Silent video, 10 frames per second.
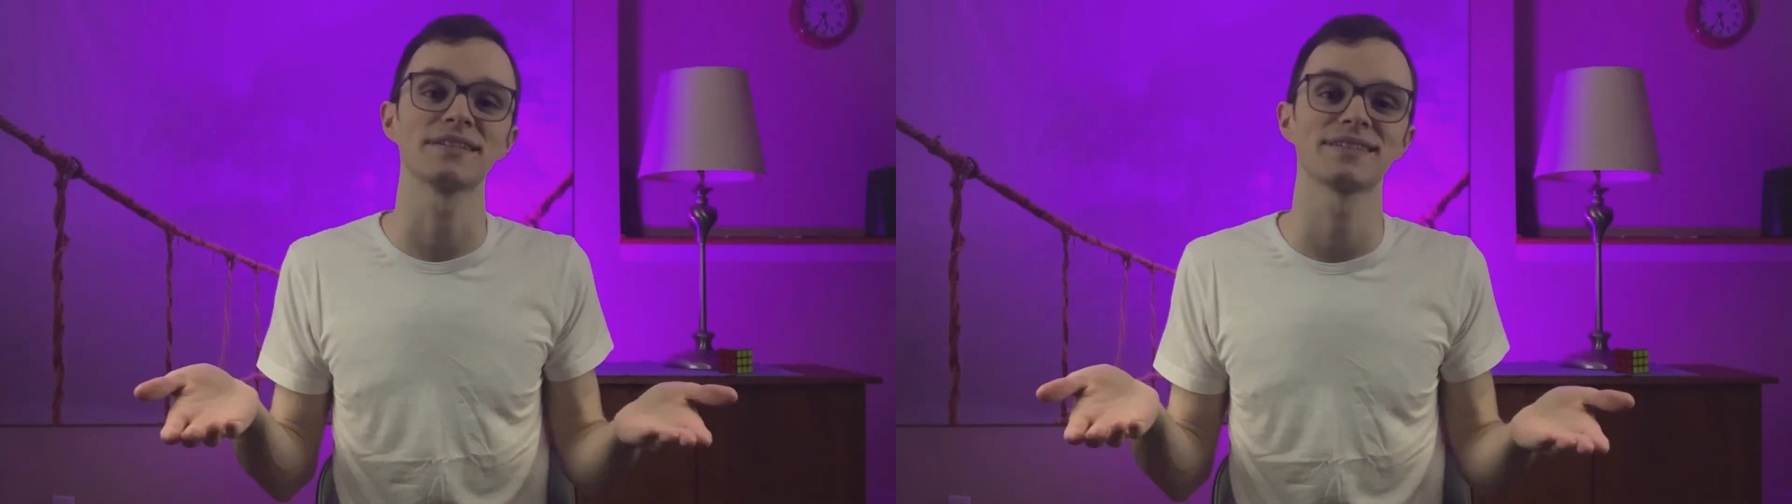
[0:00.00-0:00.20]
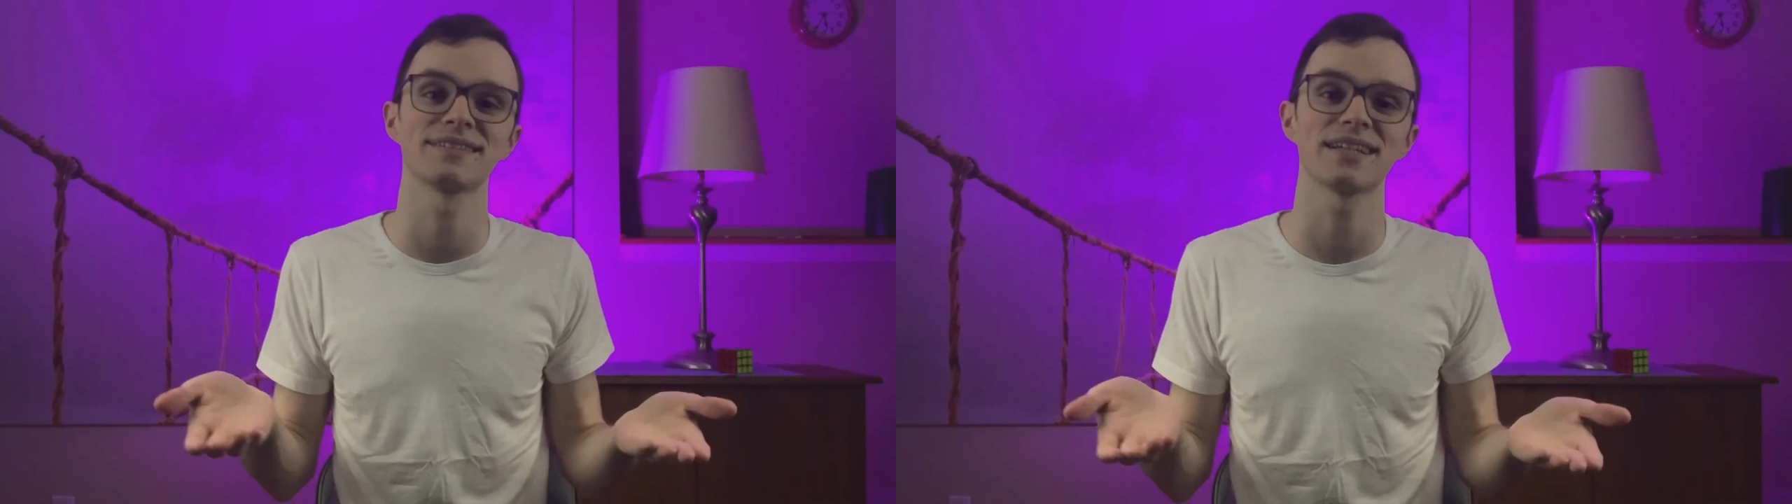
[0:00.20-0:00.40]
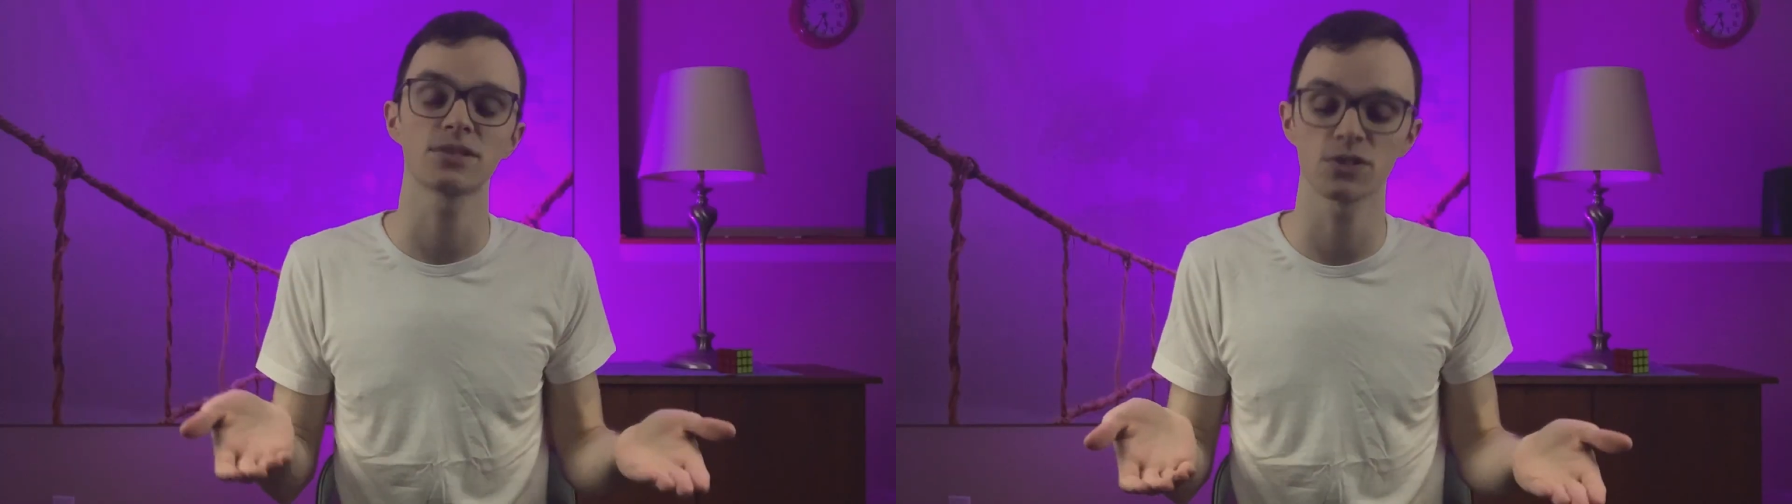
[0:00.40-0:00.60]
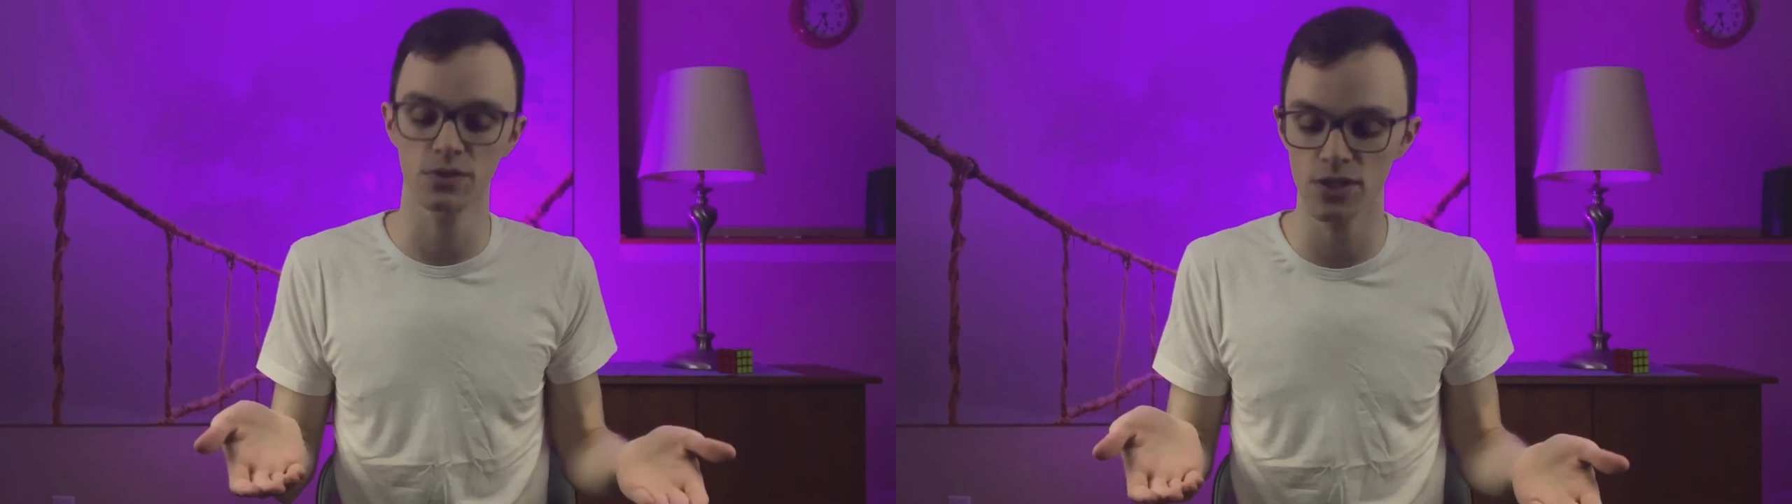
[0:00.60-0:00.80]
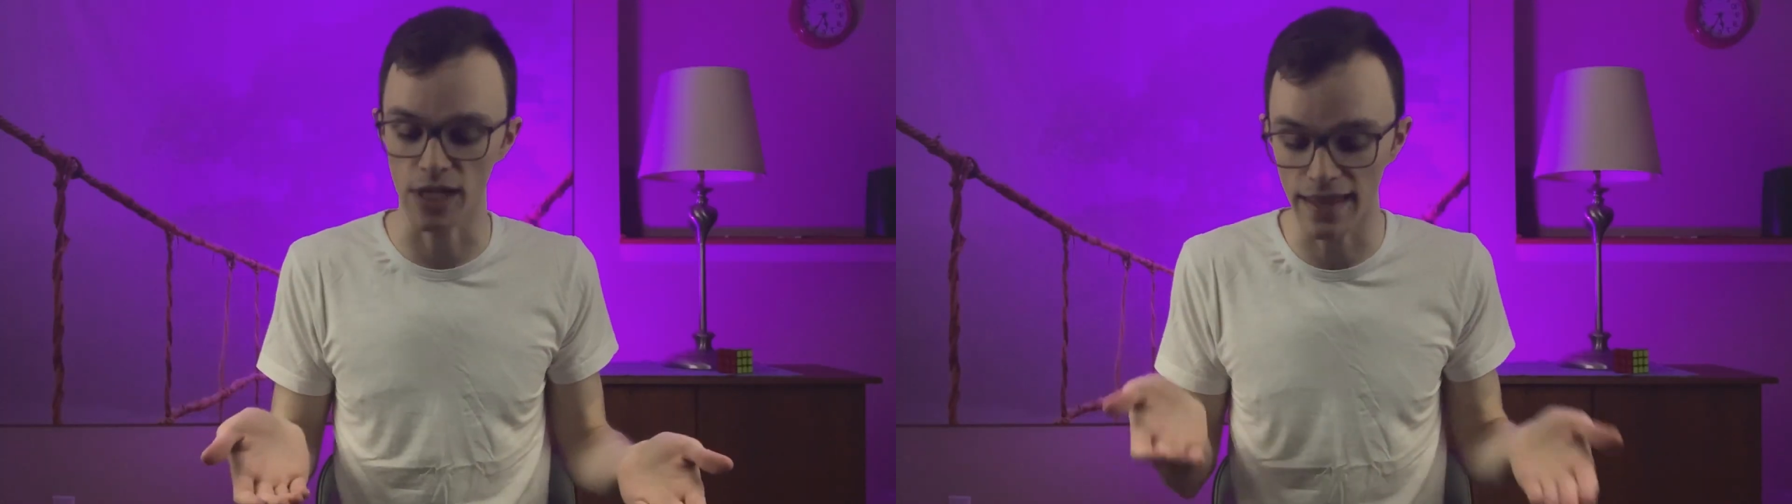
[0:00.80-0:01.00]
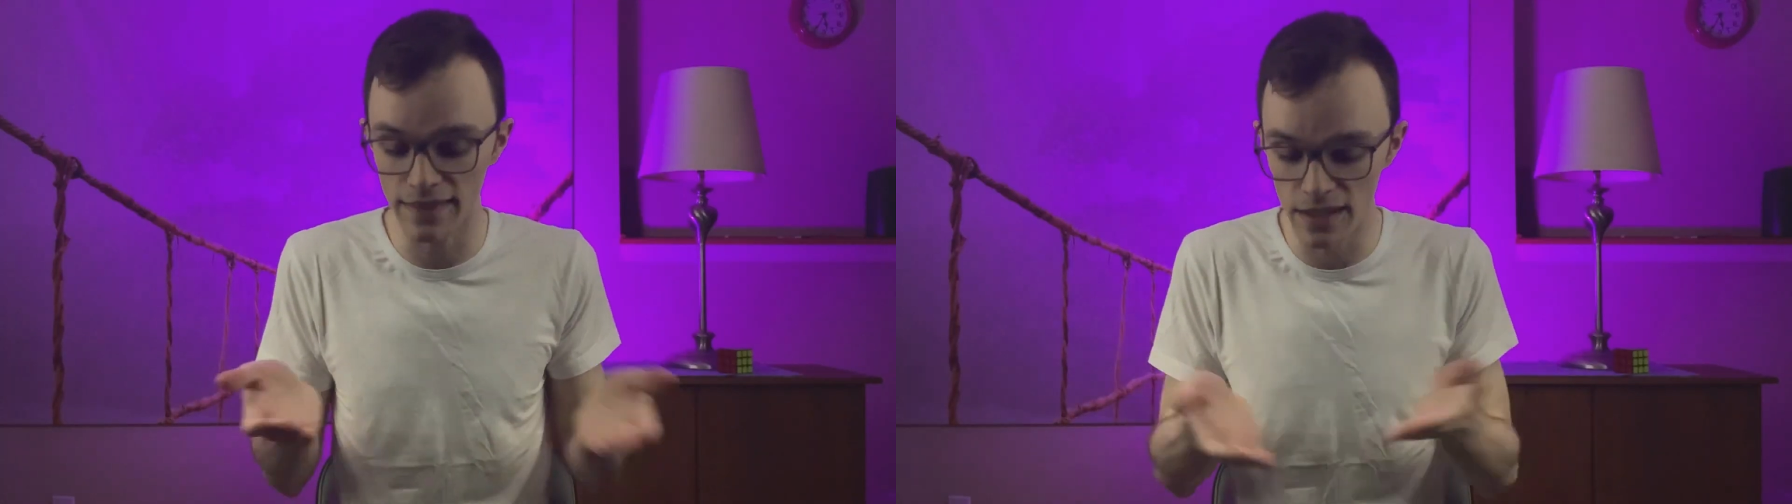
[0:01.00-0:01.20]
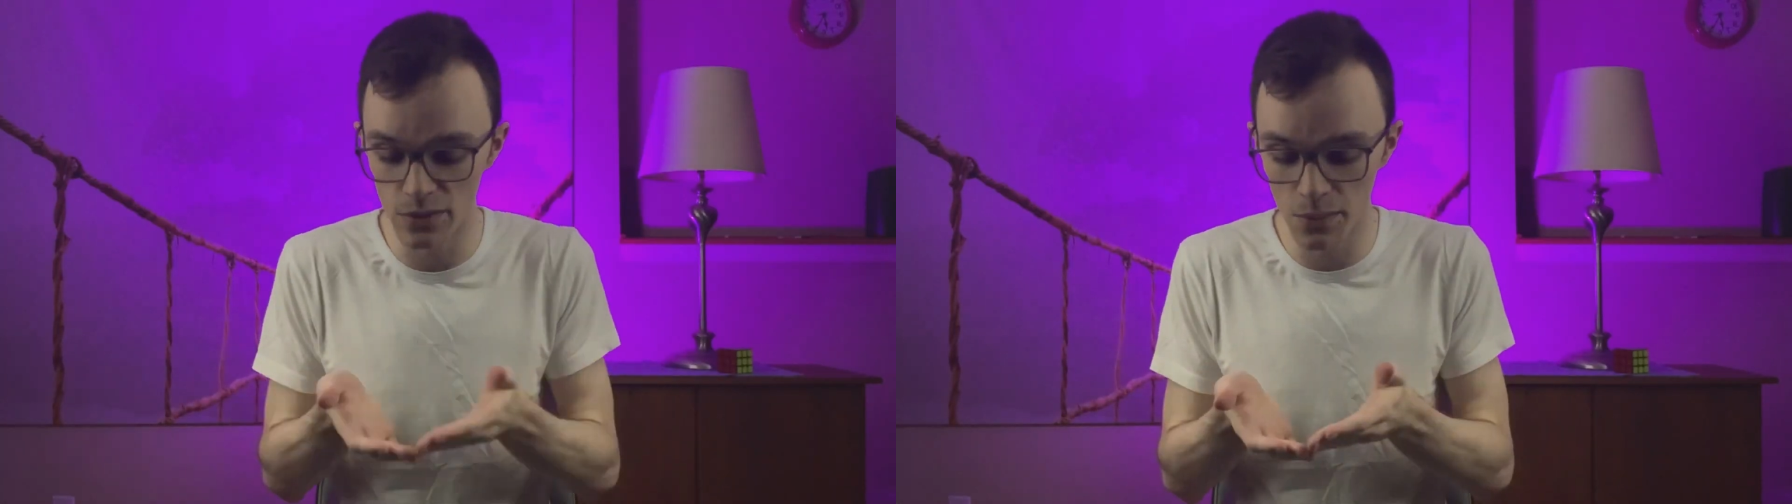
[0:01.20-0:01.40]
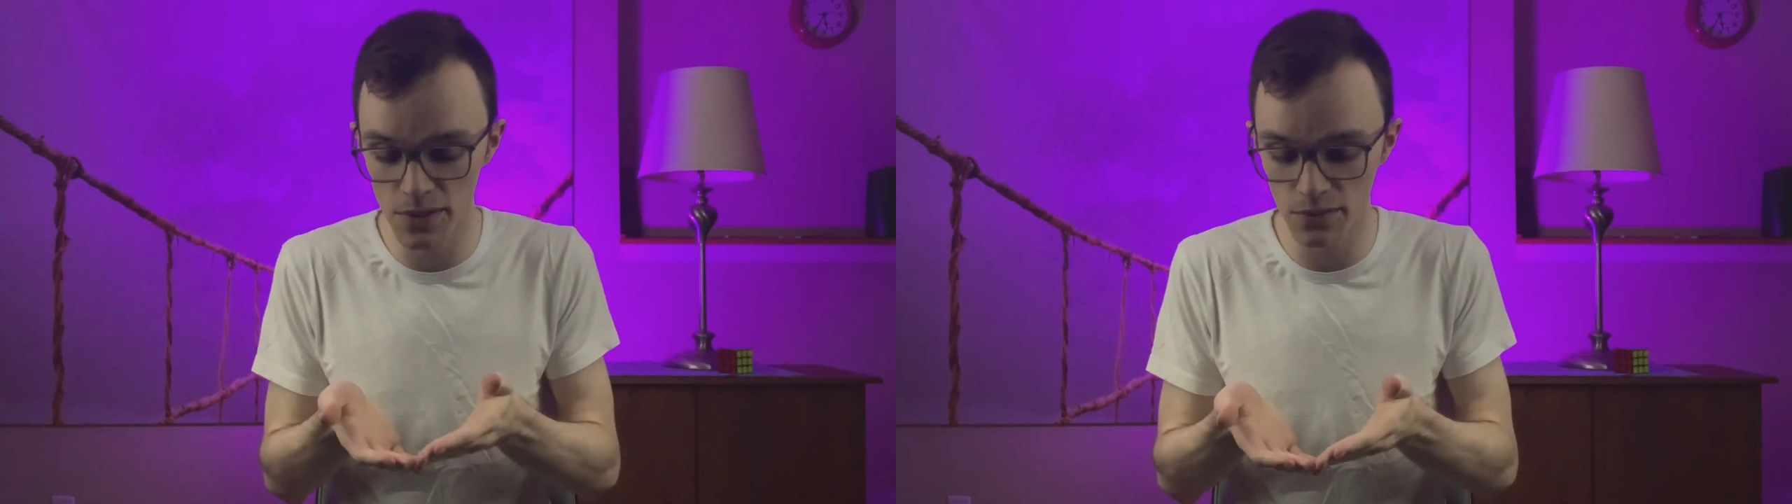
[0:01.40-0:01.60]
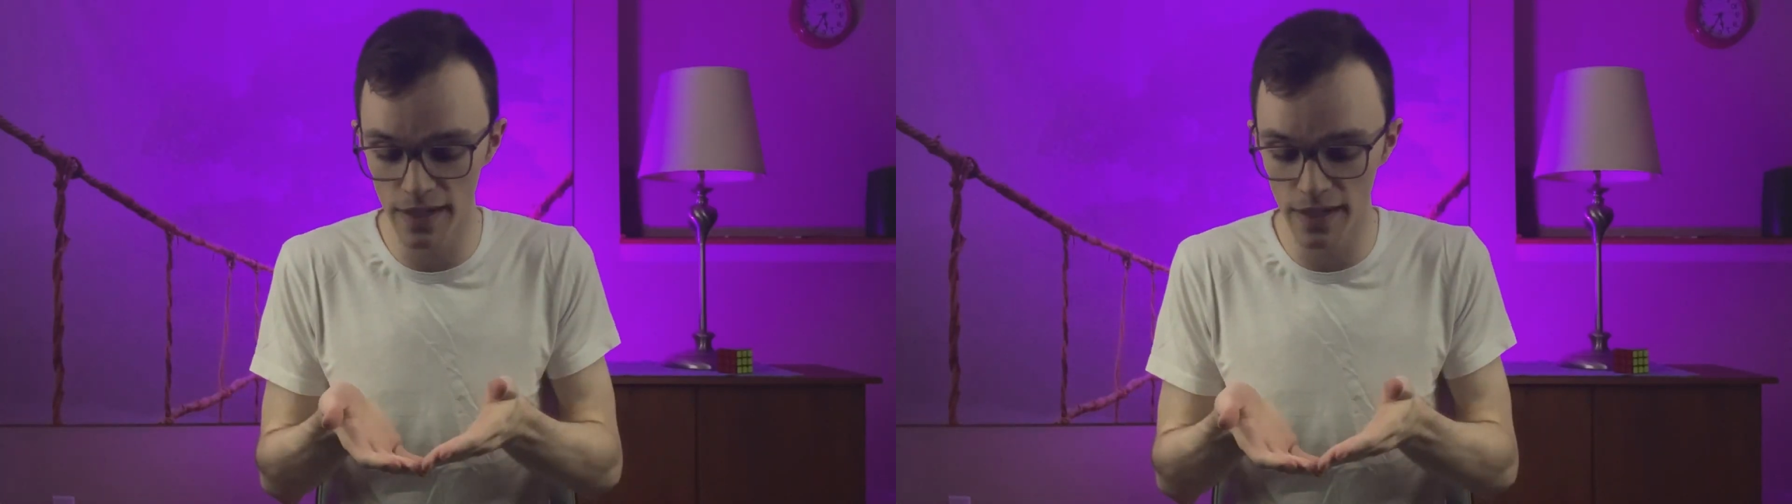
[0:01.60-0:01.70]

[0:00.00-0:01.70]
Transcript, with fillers: That's just cringy. And you know what's crazy